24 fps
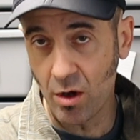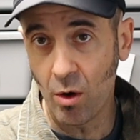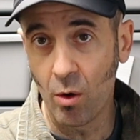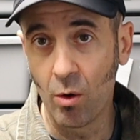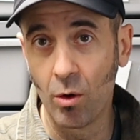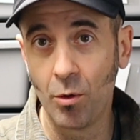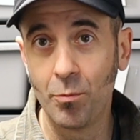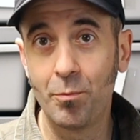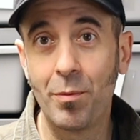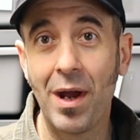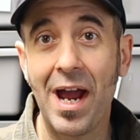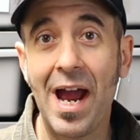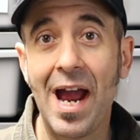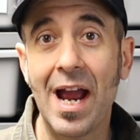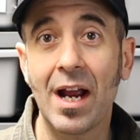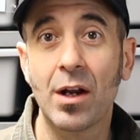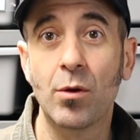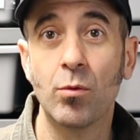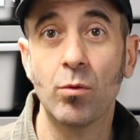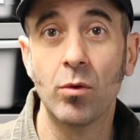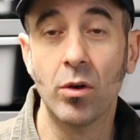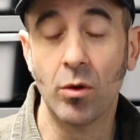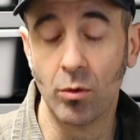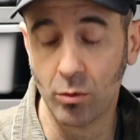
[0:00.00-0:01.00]
hold
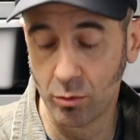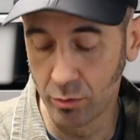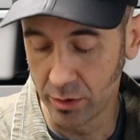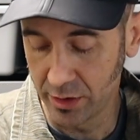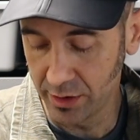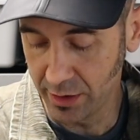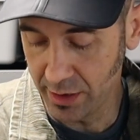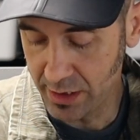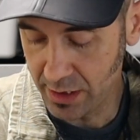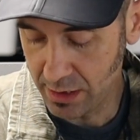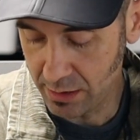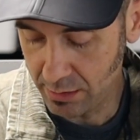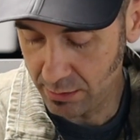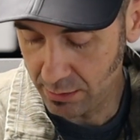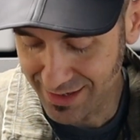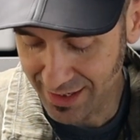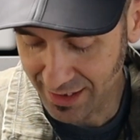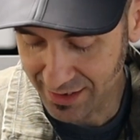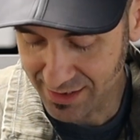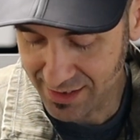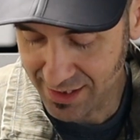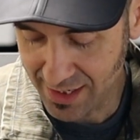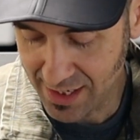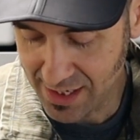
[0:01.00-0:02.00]
back will really
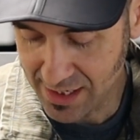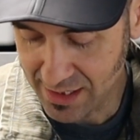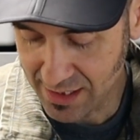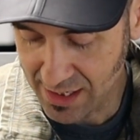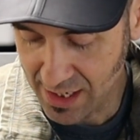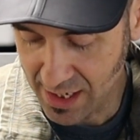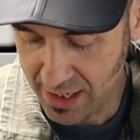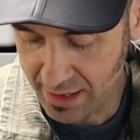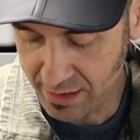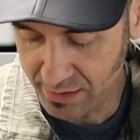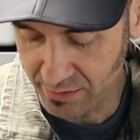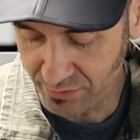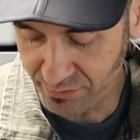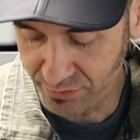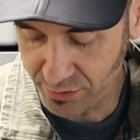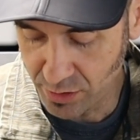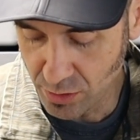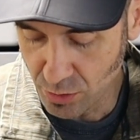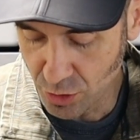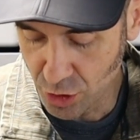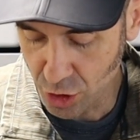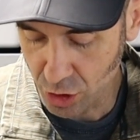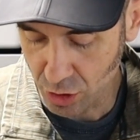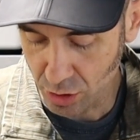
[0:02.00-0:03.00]
dictate kind of the
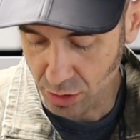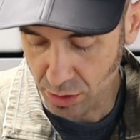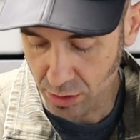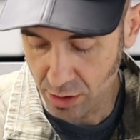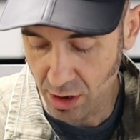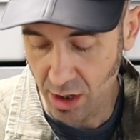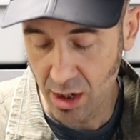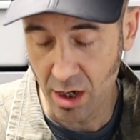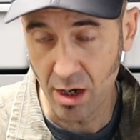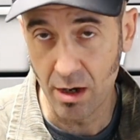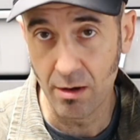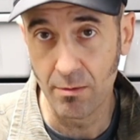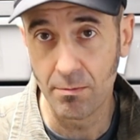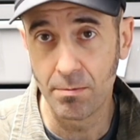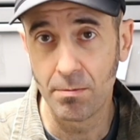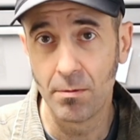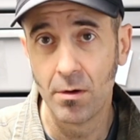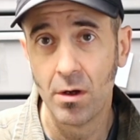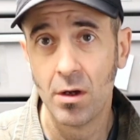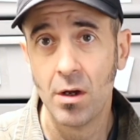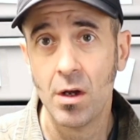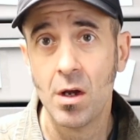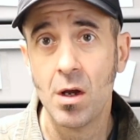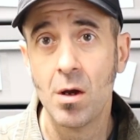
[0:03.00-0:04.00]
future of
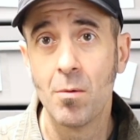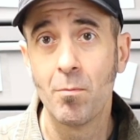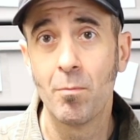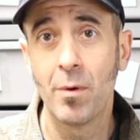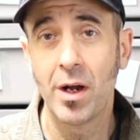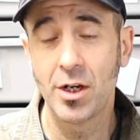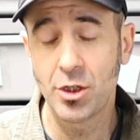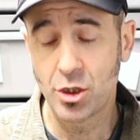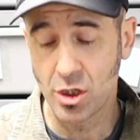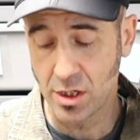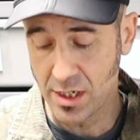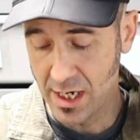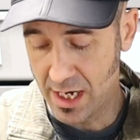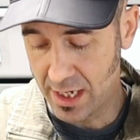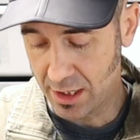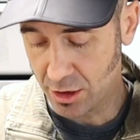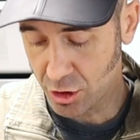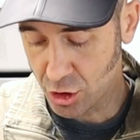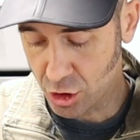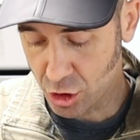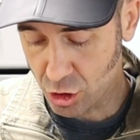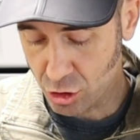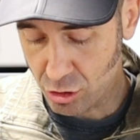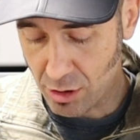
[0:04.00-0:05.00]
my
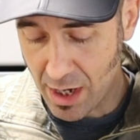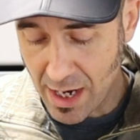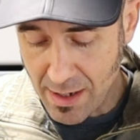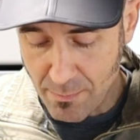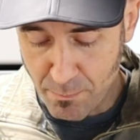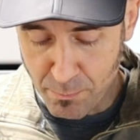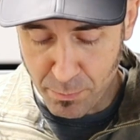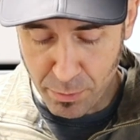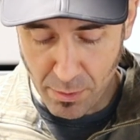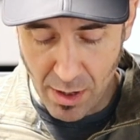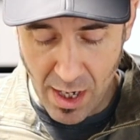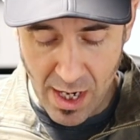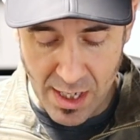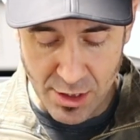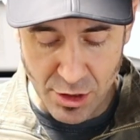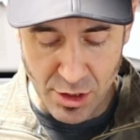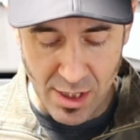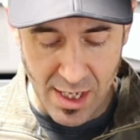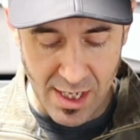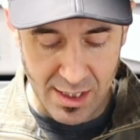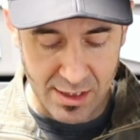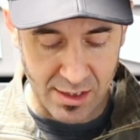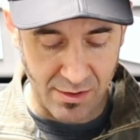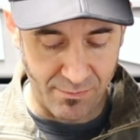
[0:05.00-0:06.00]
genetic stripe
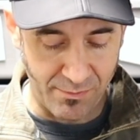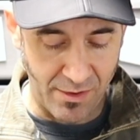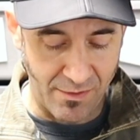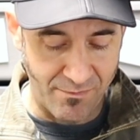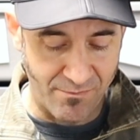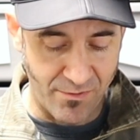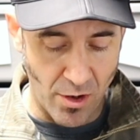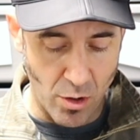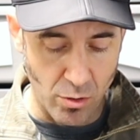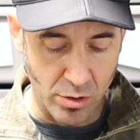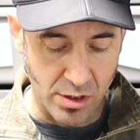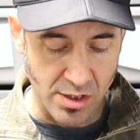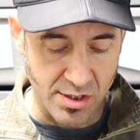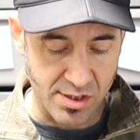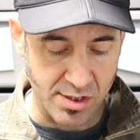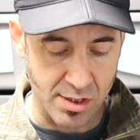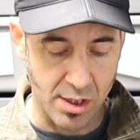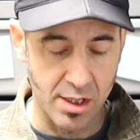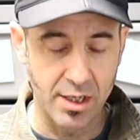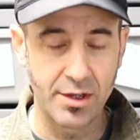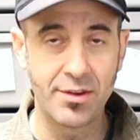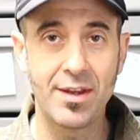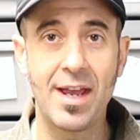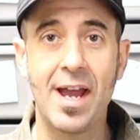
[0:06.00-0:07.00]
project, if I focus
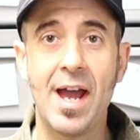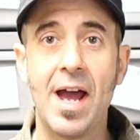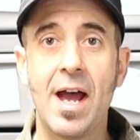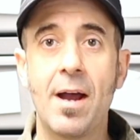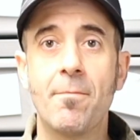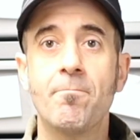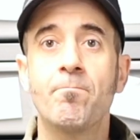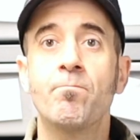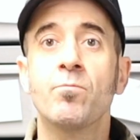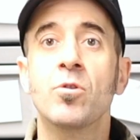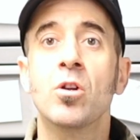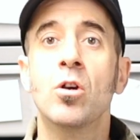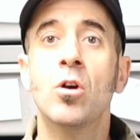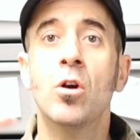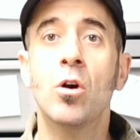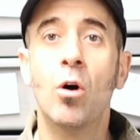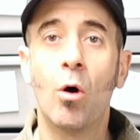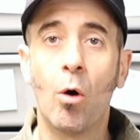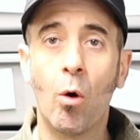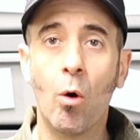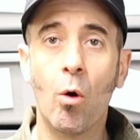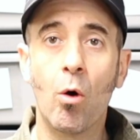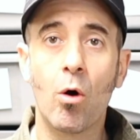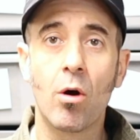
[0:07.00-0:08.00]
on that,
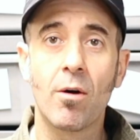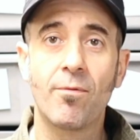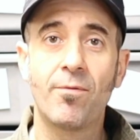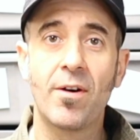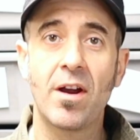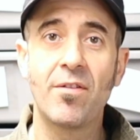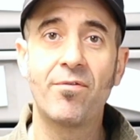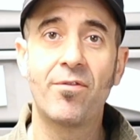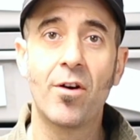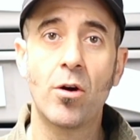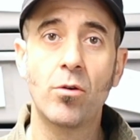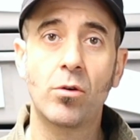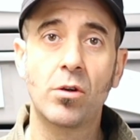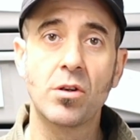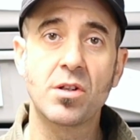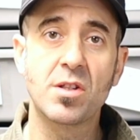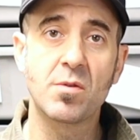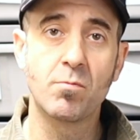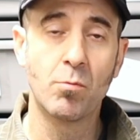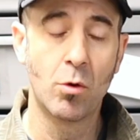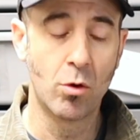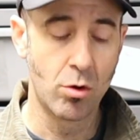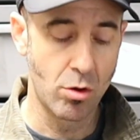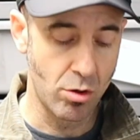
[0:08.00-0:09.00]
or if I
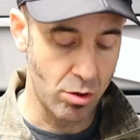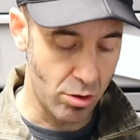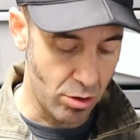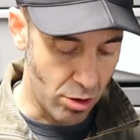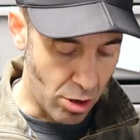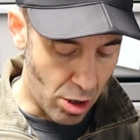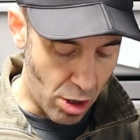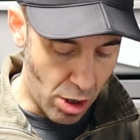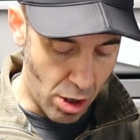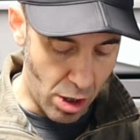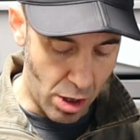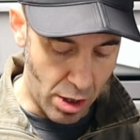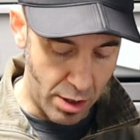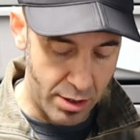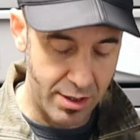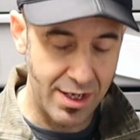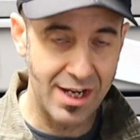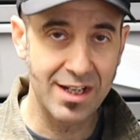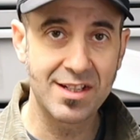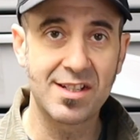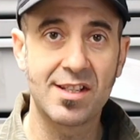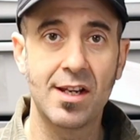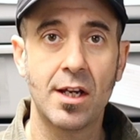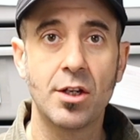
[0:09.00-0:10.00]
focus more
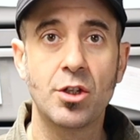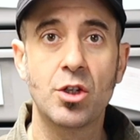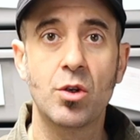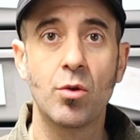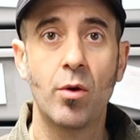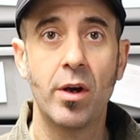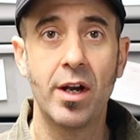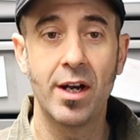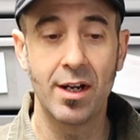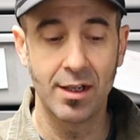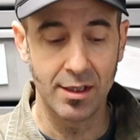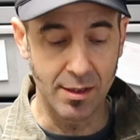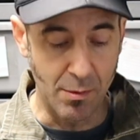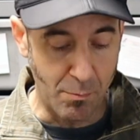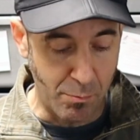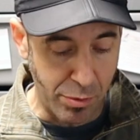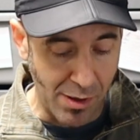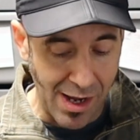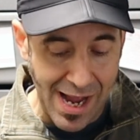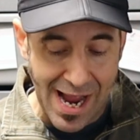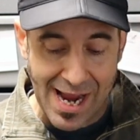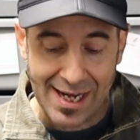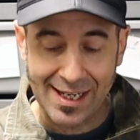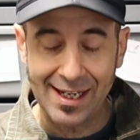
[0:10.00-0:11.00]
on accentuating the
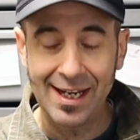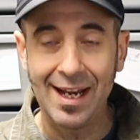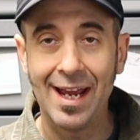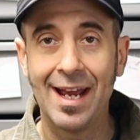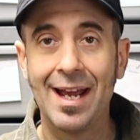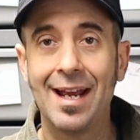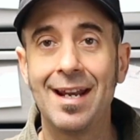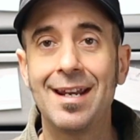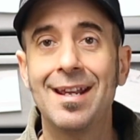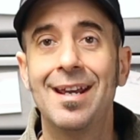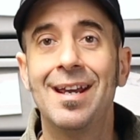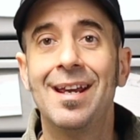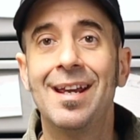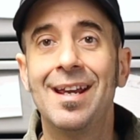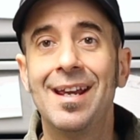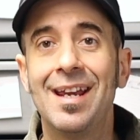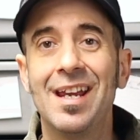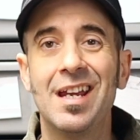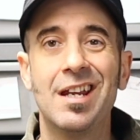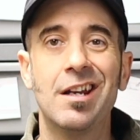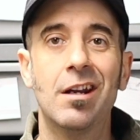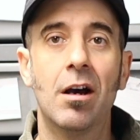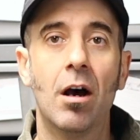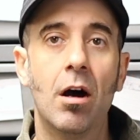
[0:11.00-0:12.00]
blackhead
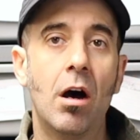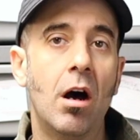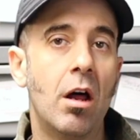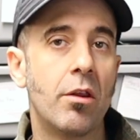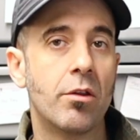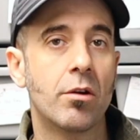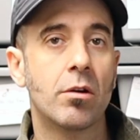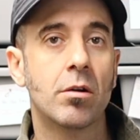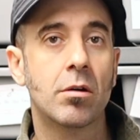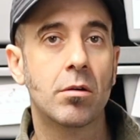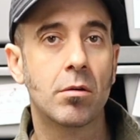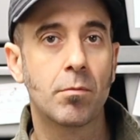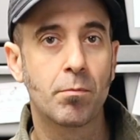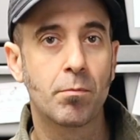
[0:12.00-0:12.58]
in other